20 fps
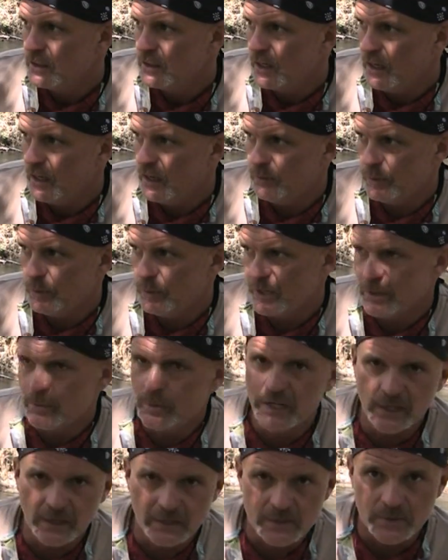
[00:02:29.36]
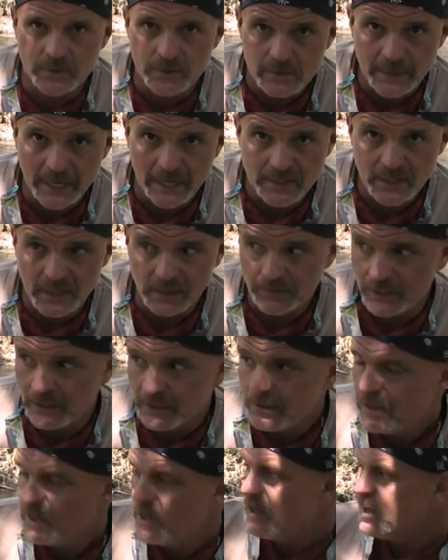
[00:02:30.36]
And we want to bring all students back safely.
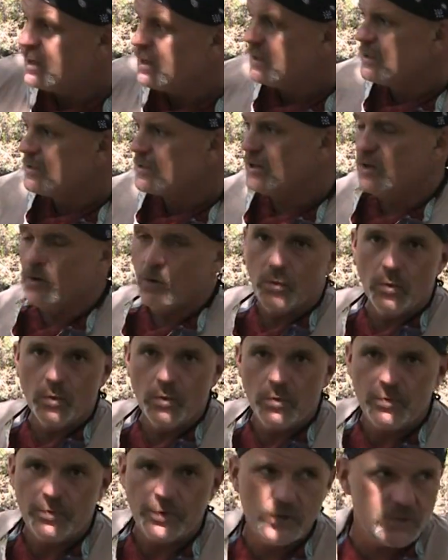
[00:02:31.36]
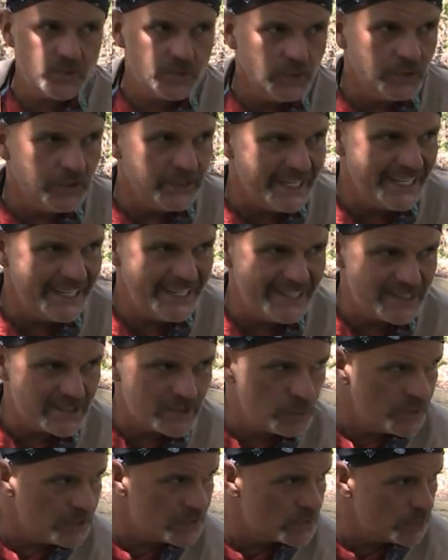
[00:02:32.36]
So, first rule
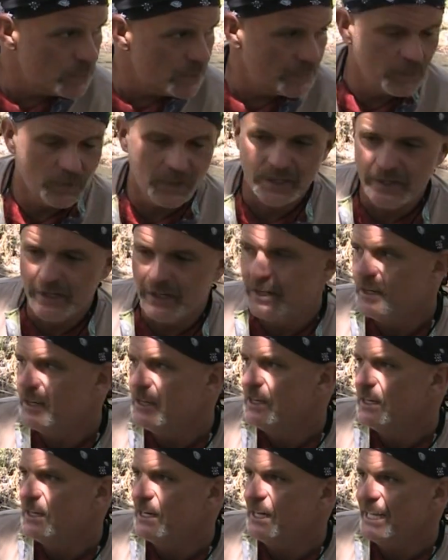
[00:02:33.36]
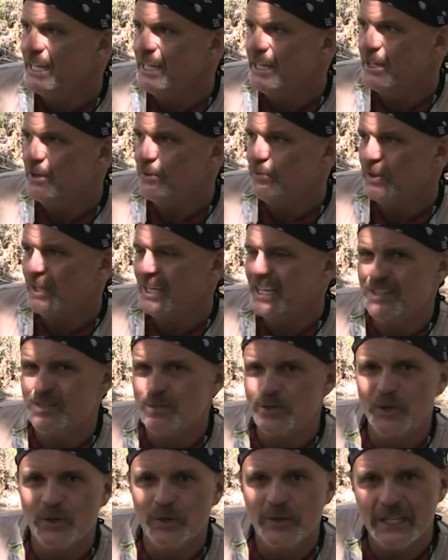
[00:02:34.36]
is with swift water. If the kids
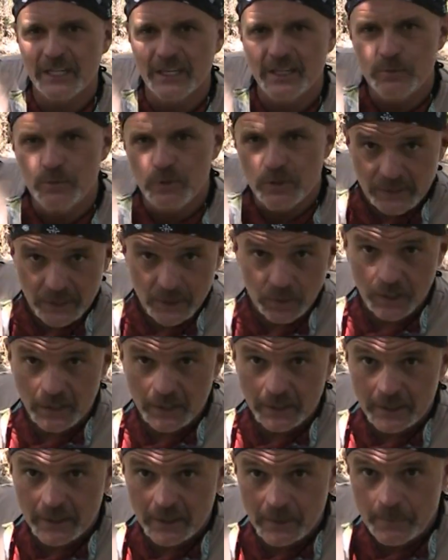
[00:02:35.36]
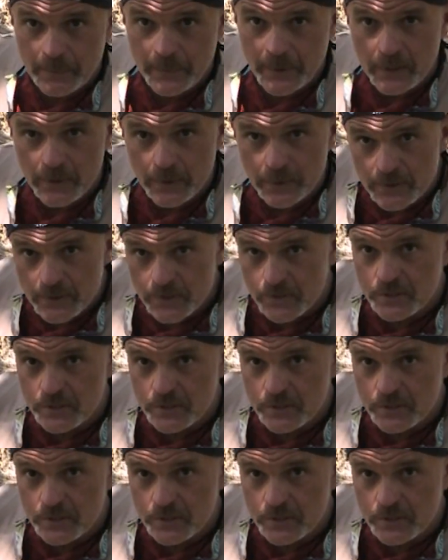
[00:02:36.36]
are going in moving water, you as a